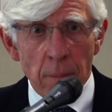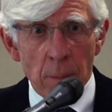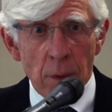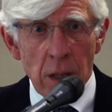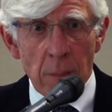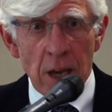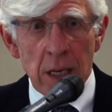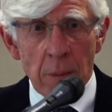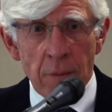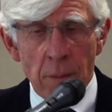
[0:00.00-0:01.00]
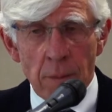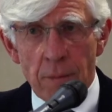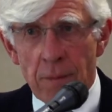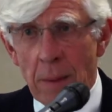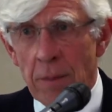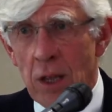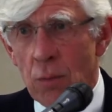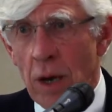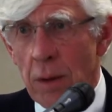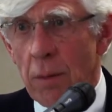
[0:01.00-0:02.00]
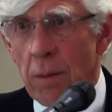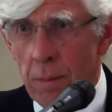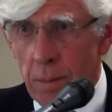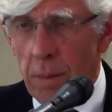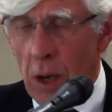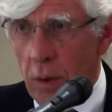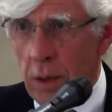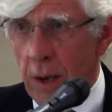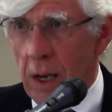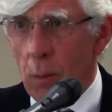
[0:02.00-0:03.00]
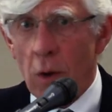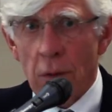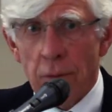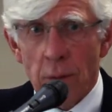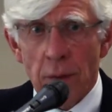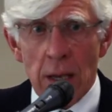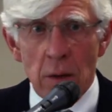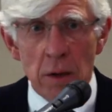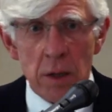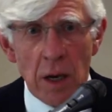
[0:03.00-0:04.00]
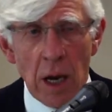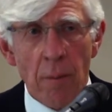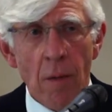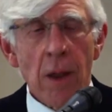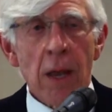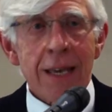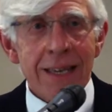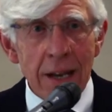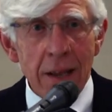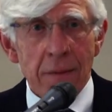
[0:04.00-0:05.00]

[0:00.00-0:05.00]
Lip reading: but they may come from families where no one's been in work for a very long time. Getting